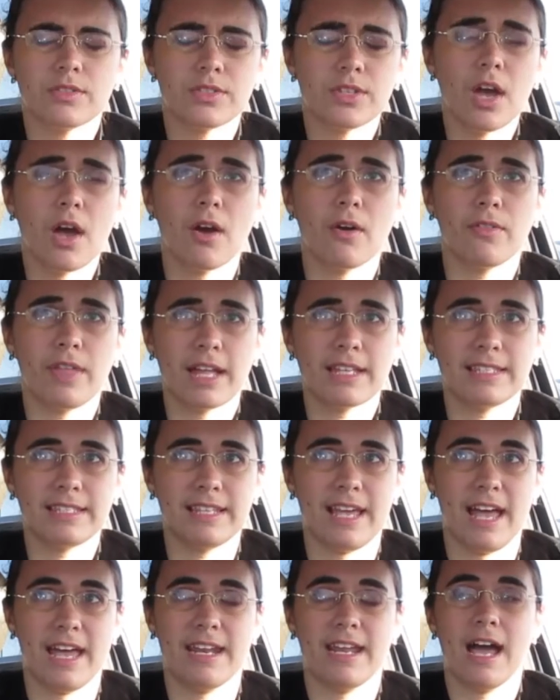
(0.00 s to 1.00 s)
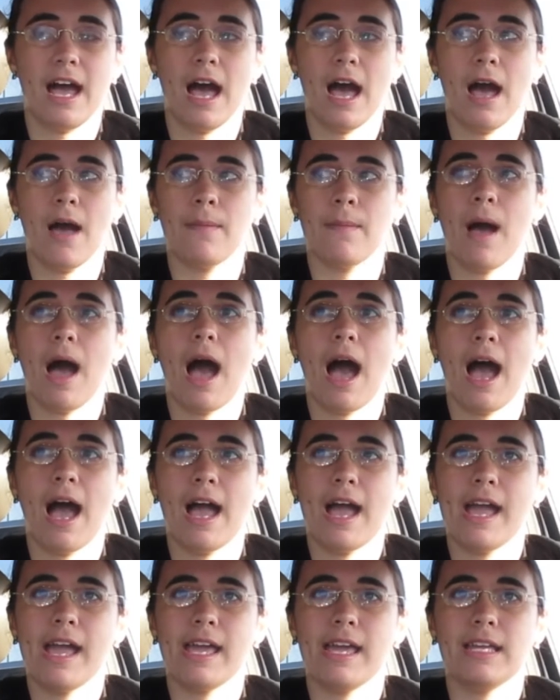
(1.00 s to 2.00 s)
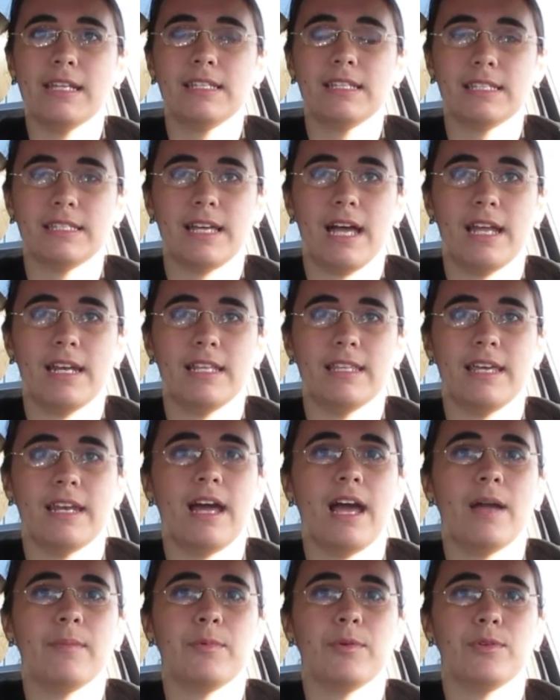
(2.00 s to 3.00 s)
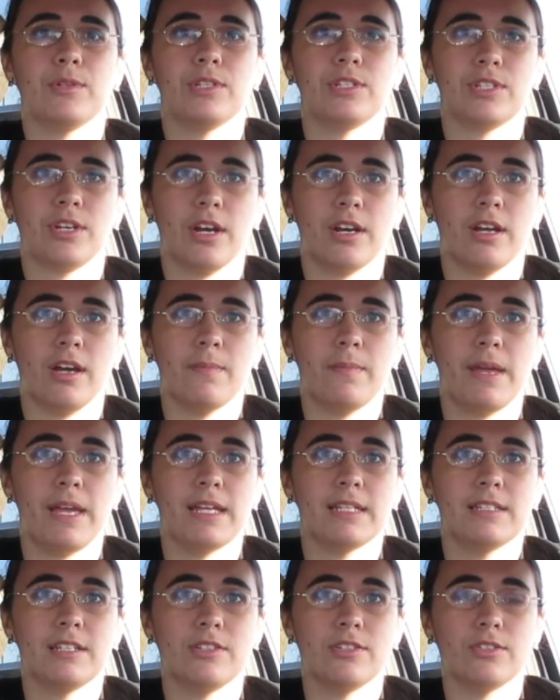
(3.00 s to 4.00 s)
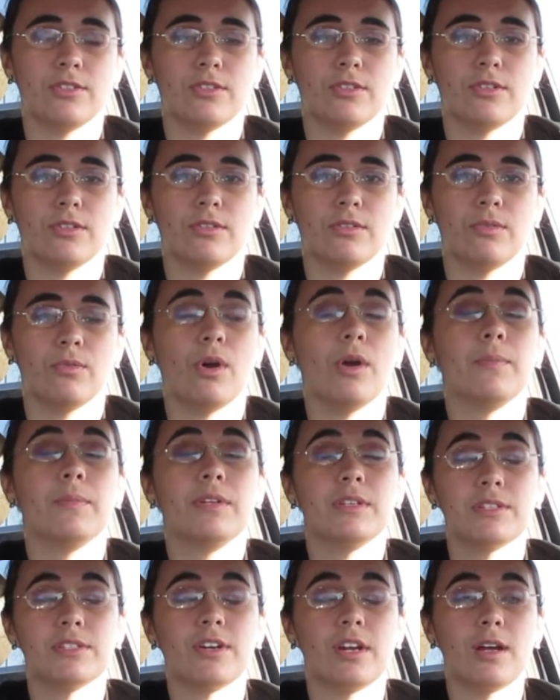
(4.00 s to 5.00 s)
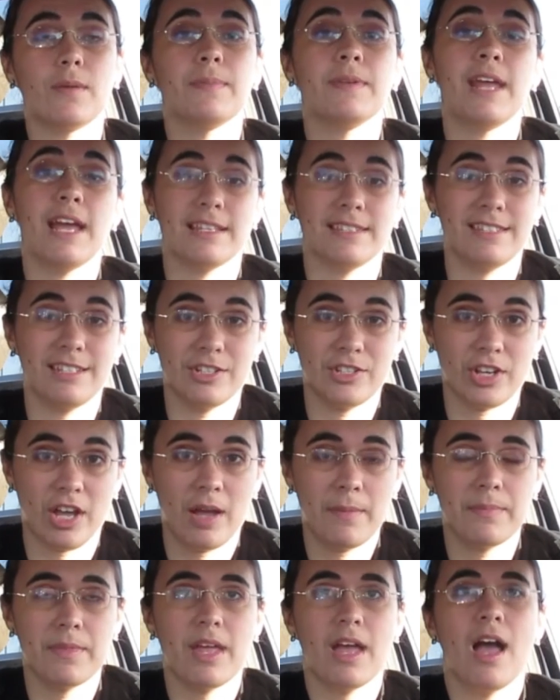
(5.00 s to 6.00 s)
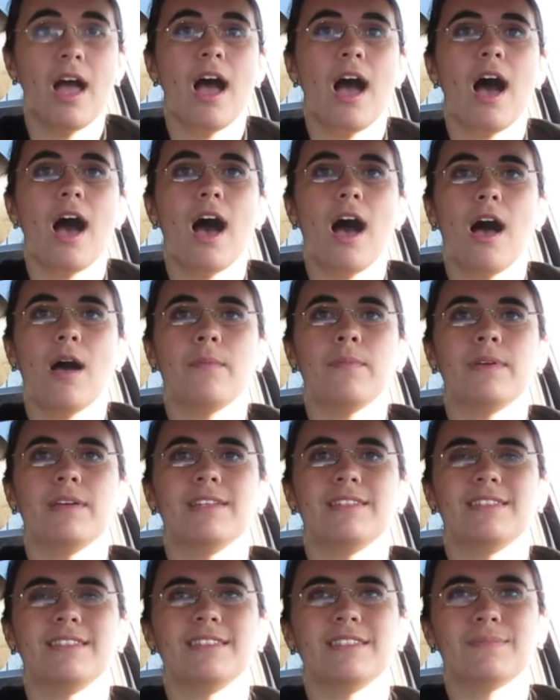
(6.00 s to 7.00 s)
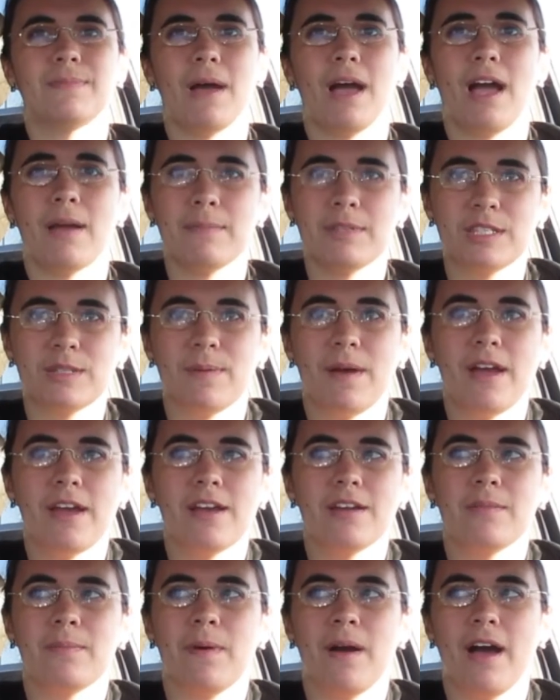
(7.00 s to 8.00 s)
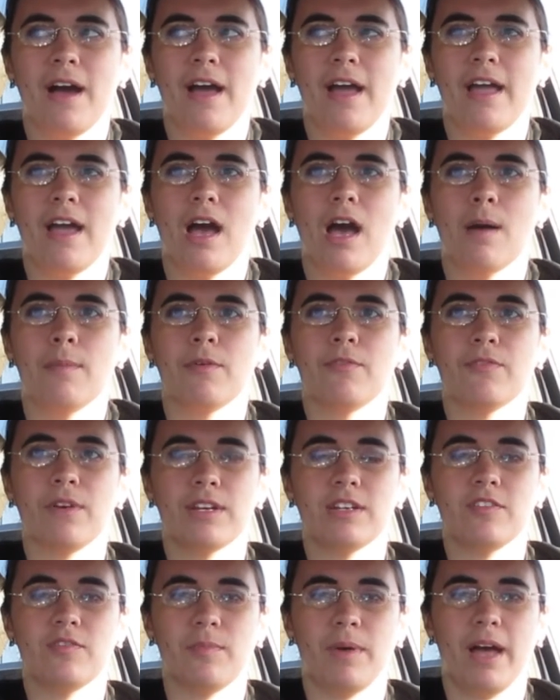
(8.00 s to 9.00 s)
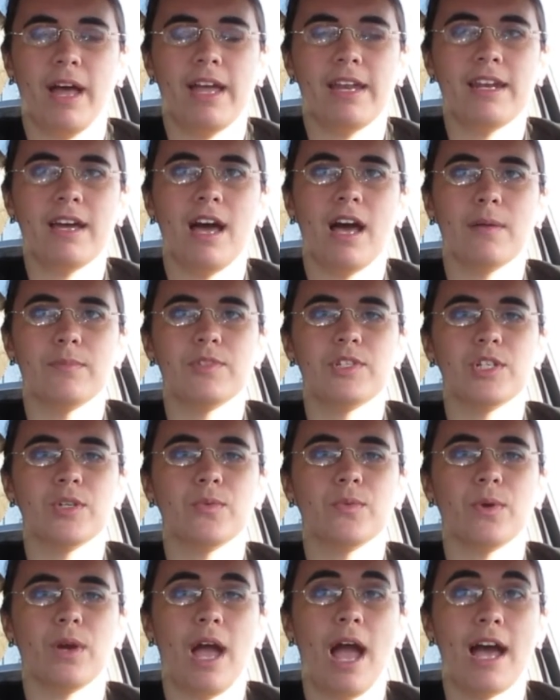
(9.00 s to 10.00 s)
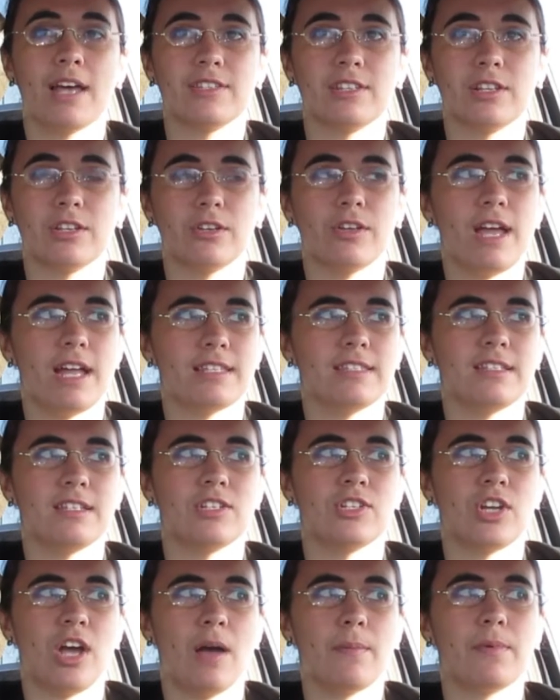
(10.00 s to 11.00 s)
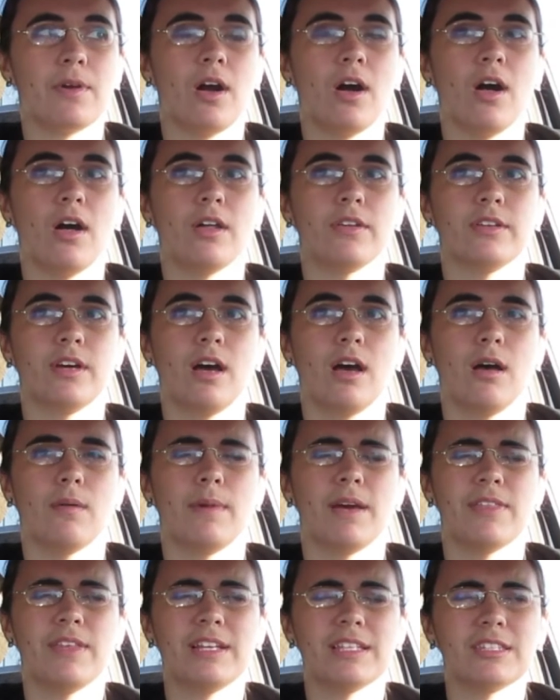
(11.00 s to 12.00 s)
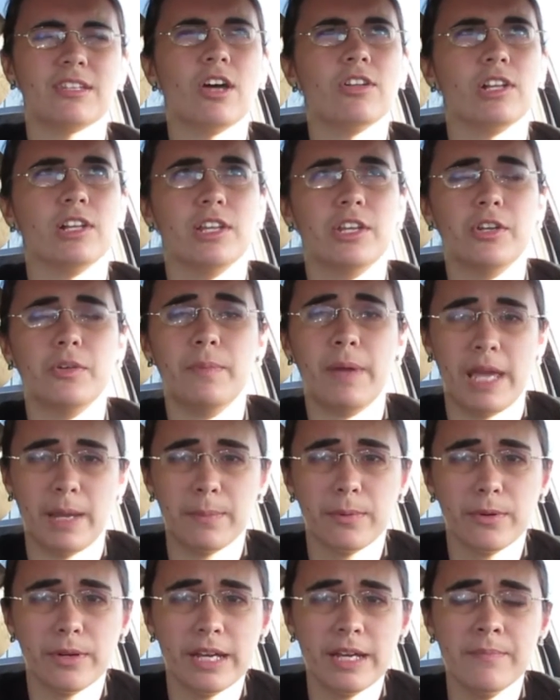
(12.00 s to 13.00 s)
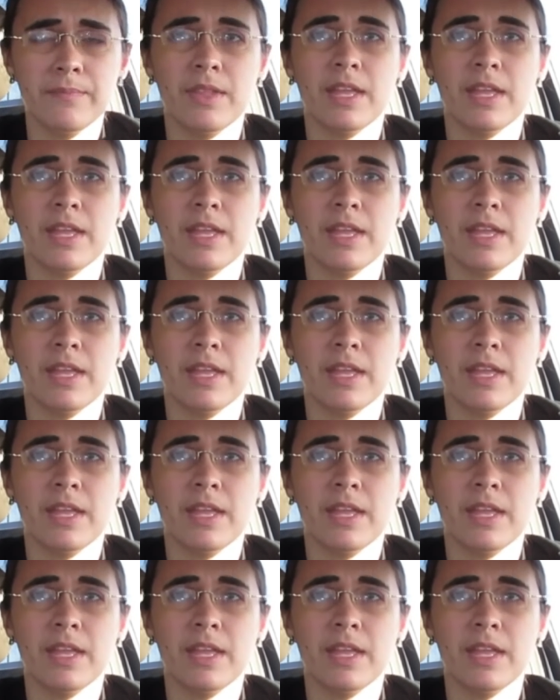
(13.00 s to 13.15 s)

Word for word: So that said, um, I decided that I'm going to start up a digital, or I'm going to start up an Etsy shop. Um, it's inspi I'm inspired by um, a friend of mine. Um, she has a little Etsy shop called, um, I think it's called A Little Papery.